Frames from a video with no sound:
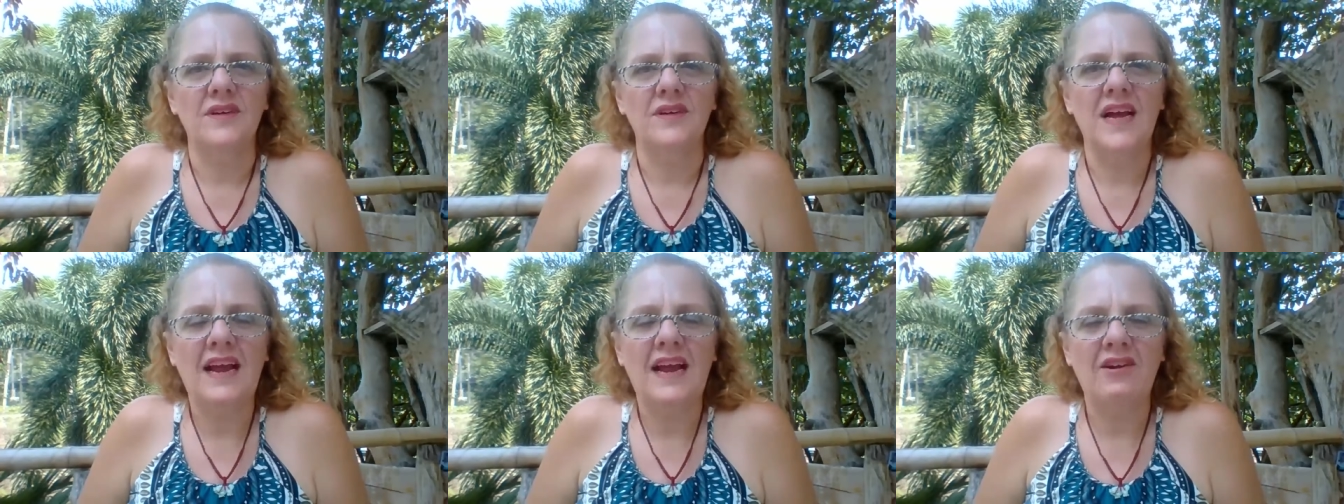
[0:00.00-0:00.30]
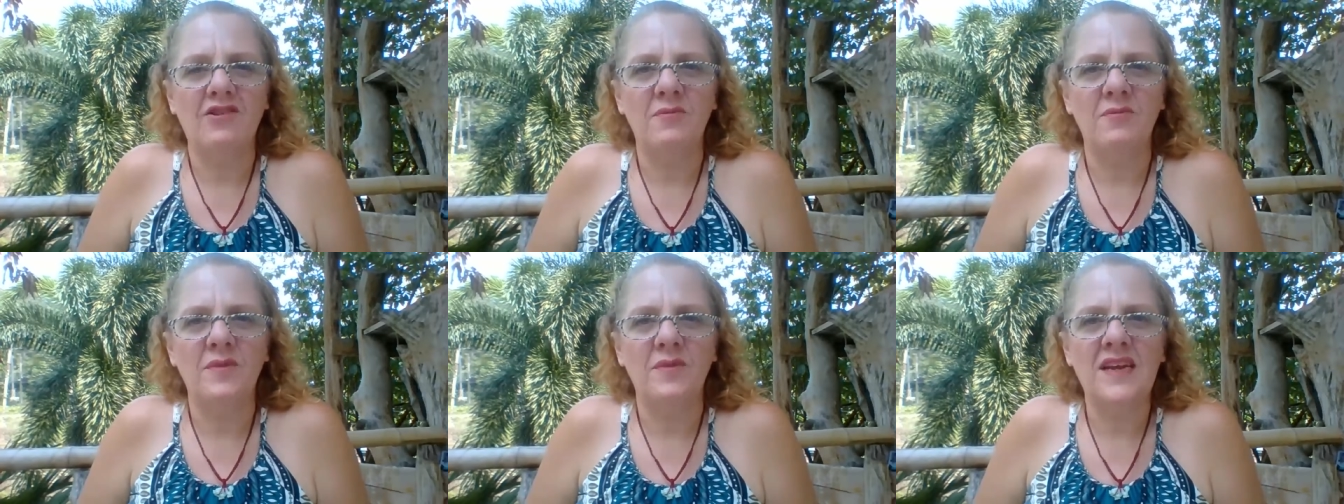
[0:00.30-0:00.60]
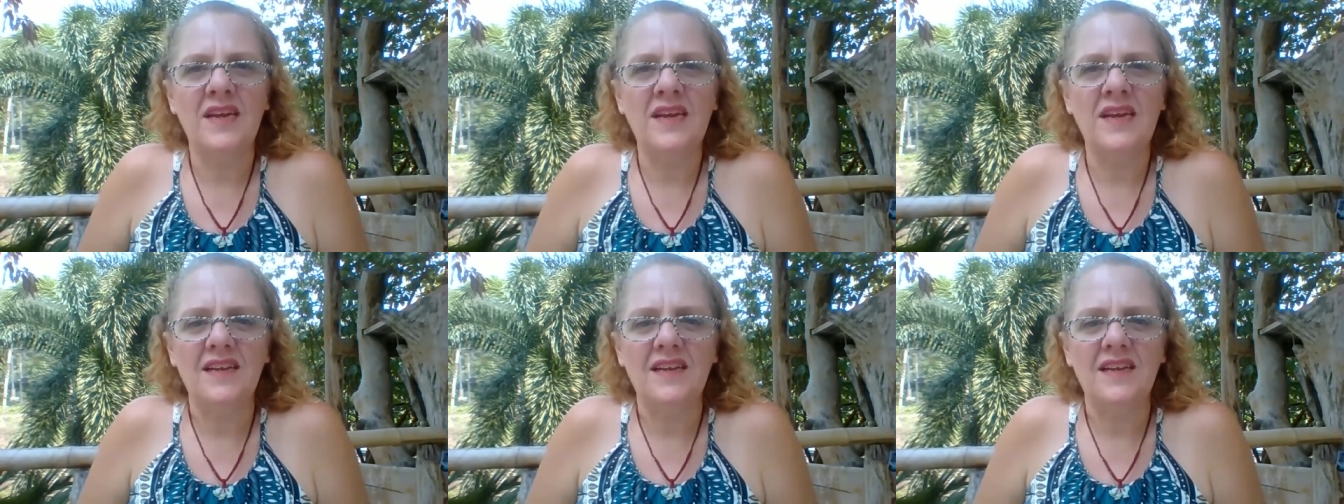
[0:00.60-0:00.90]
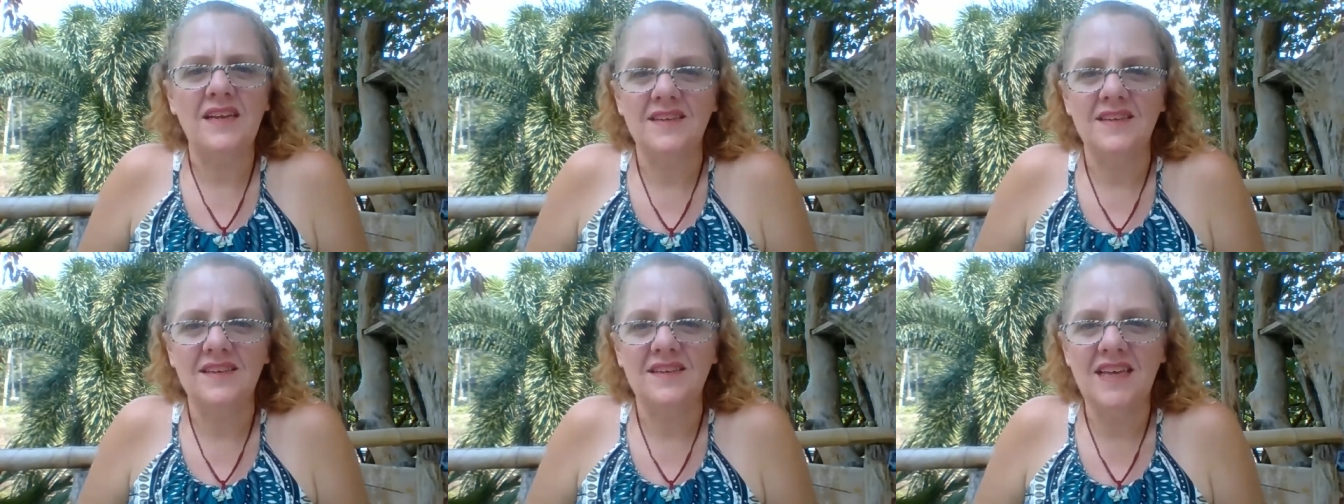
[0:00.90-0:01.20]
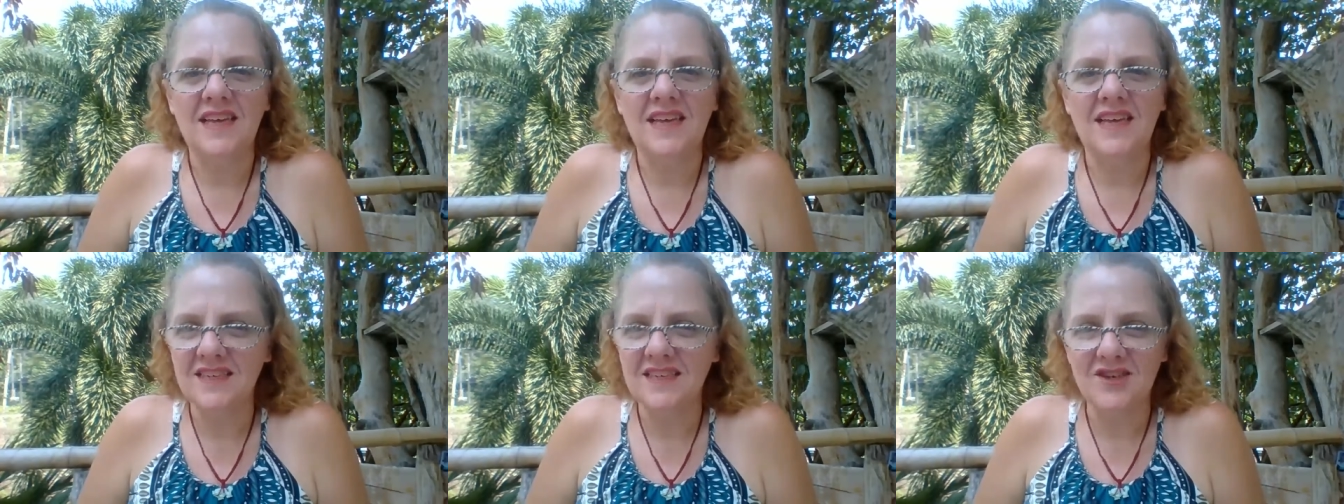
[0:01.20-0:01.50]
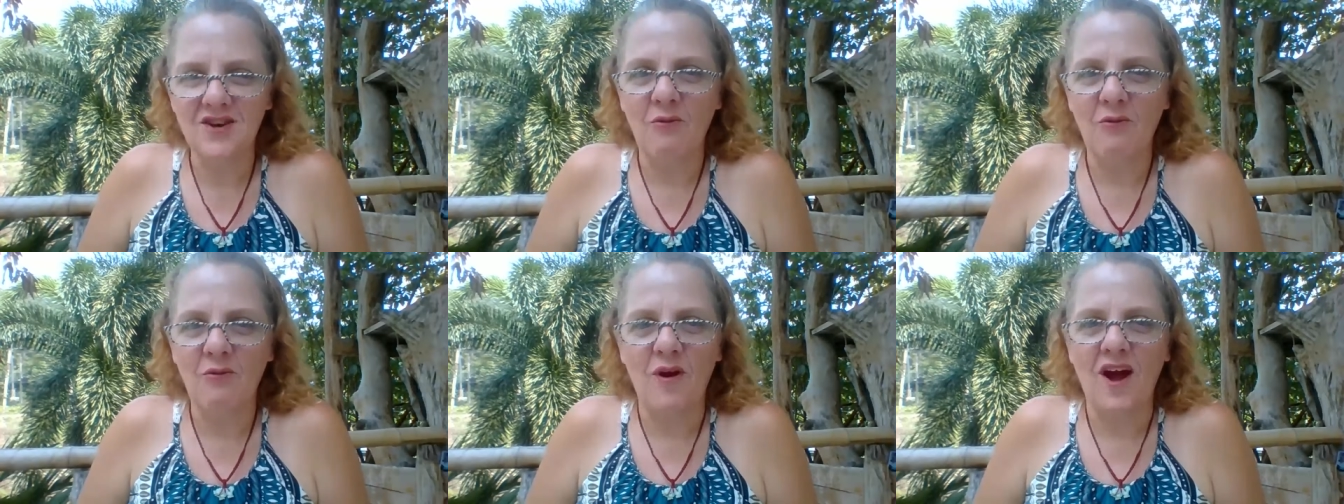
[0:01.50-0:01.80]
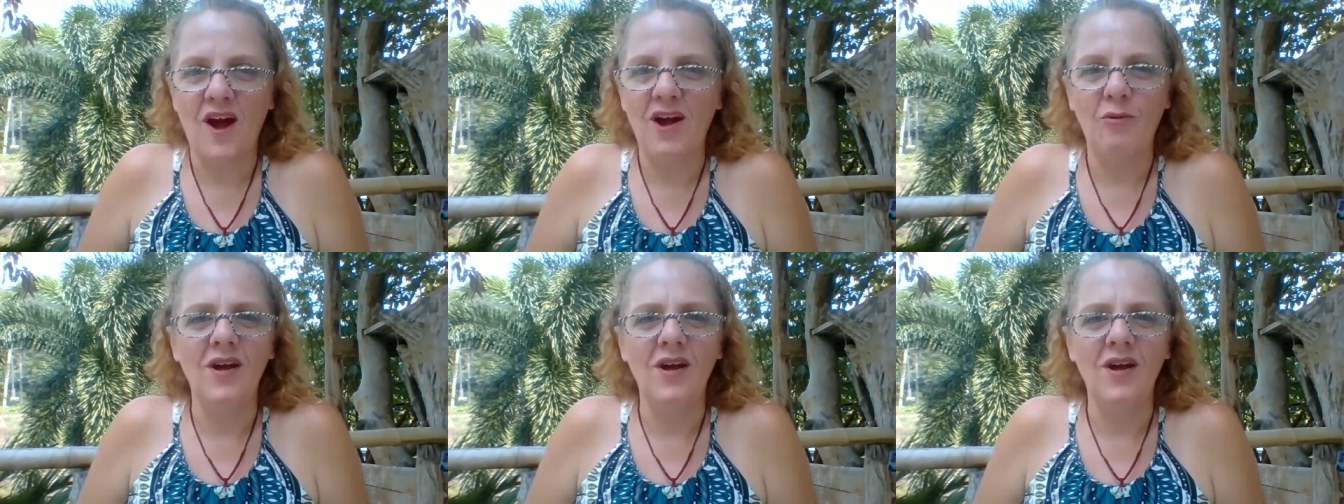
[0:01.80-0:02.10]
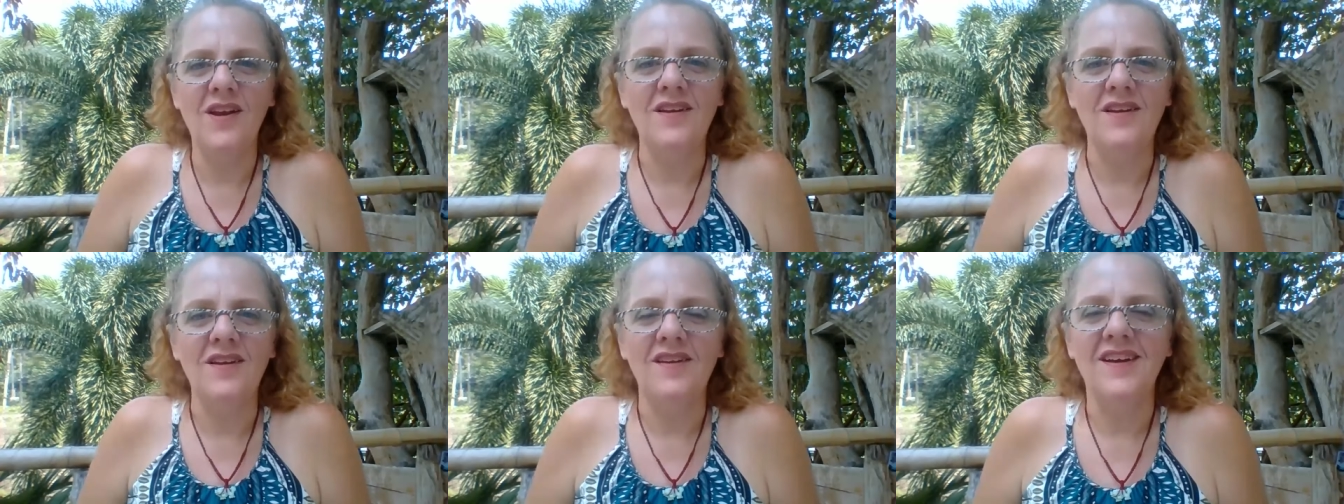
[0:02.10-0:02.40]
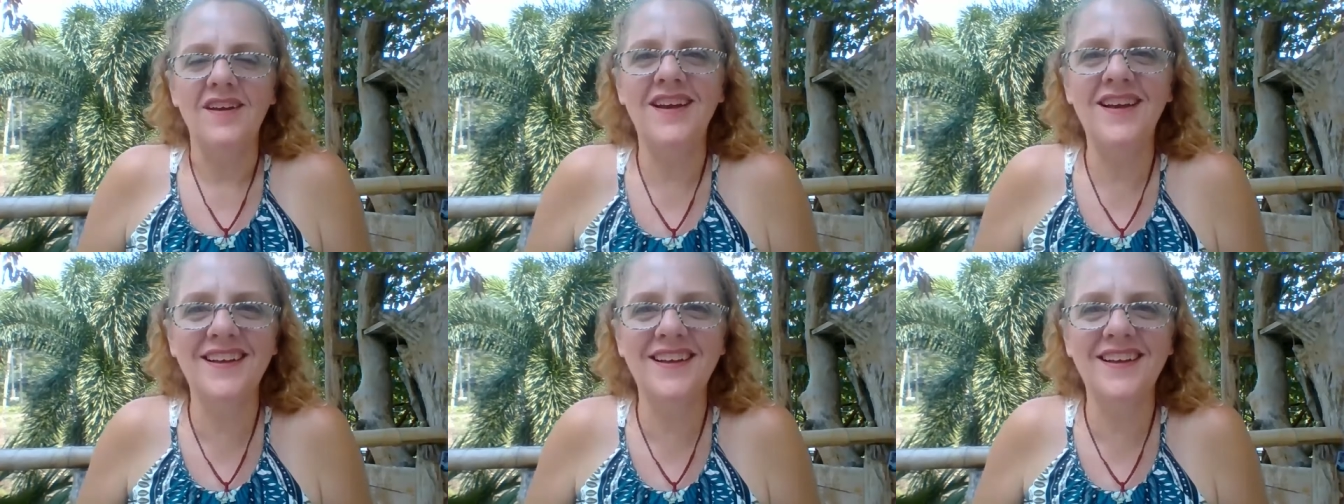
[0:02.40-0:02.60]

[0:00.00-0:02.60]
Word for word: hang on a minute. That's not what I want.